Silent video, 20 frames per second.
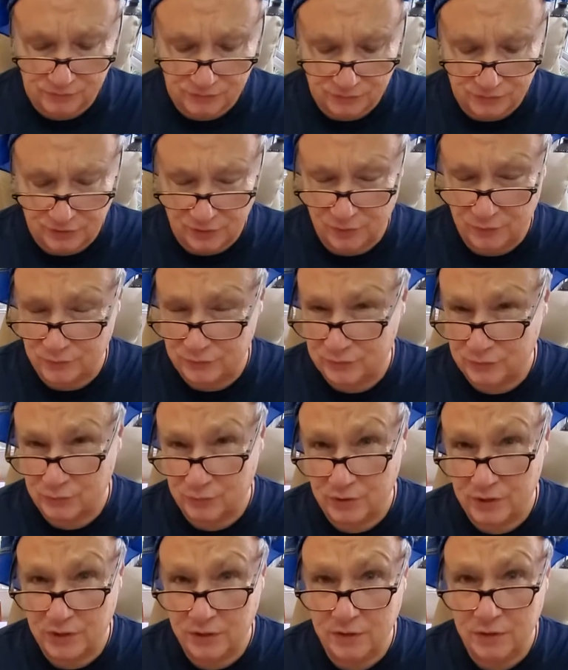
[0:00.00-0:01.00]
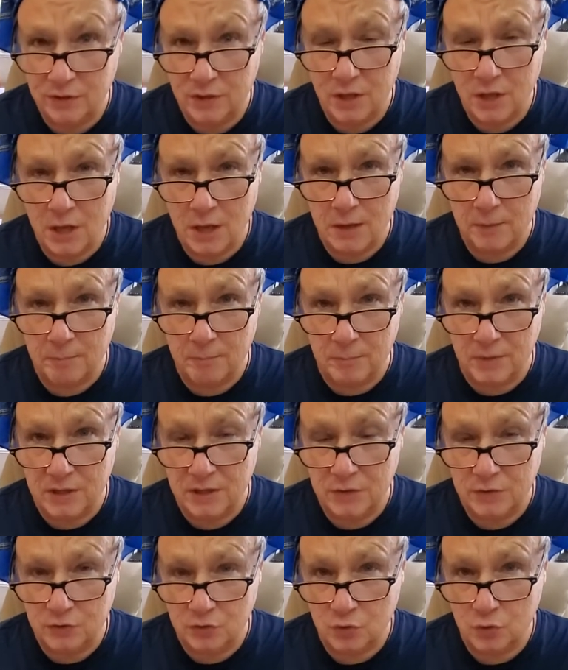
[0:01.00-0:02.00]
Singles read,
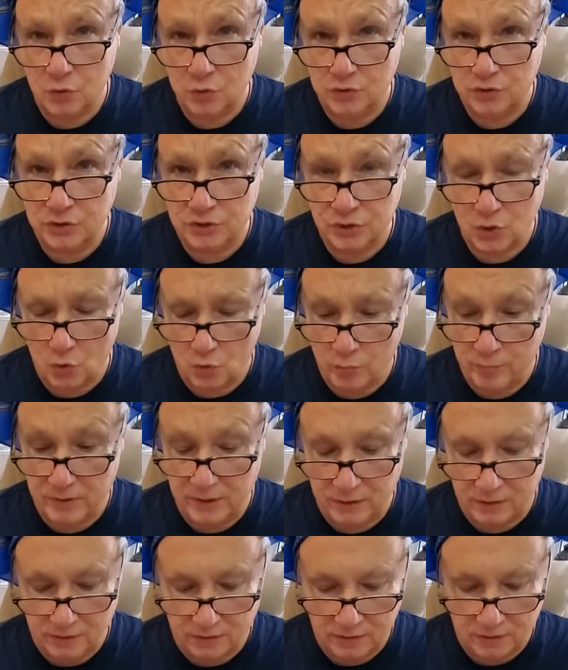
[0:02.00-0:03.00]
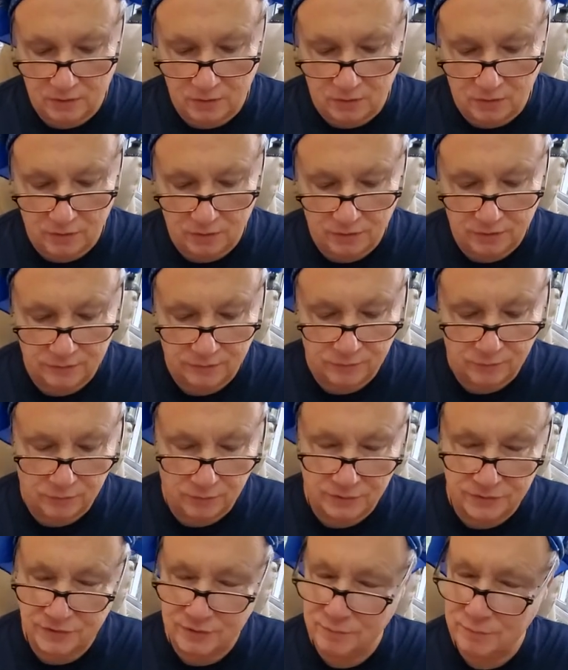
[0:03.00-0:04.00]
meet your soulmate, I call it, or
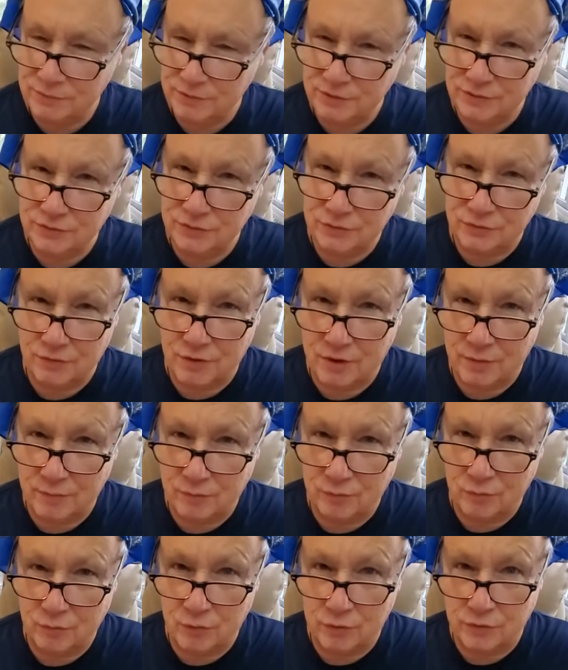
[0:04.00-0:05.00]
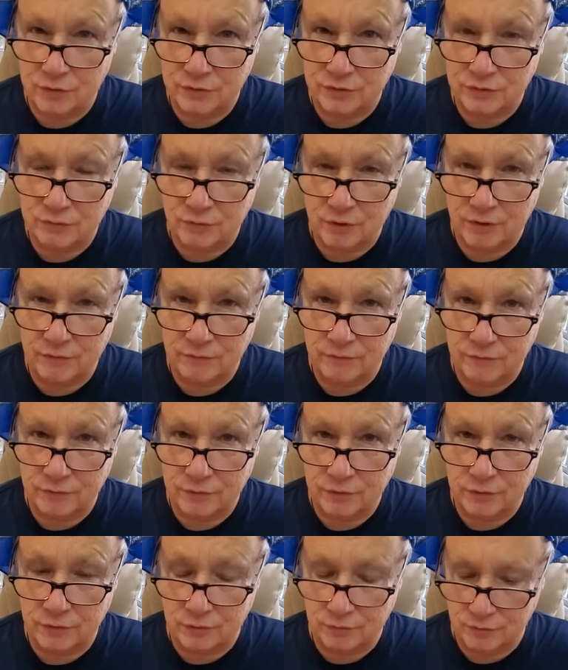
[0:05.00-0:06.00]
I simply describe the one that's right for
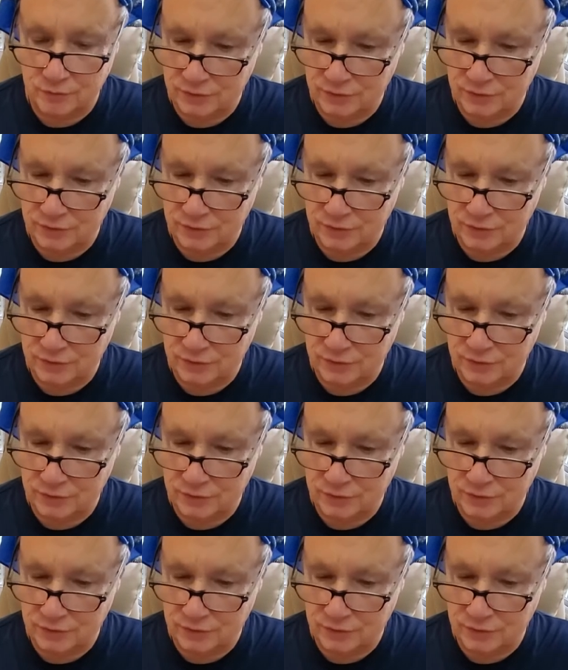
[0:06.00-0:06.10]
you.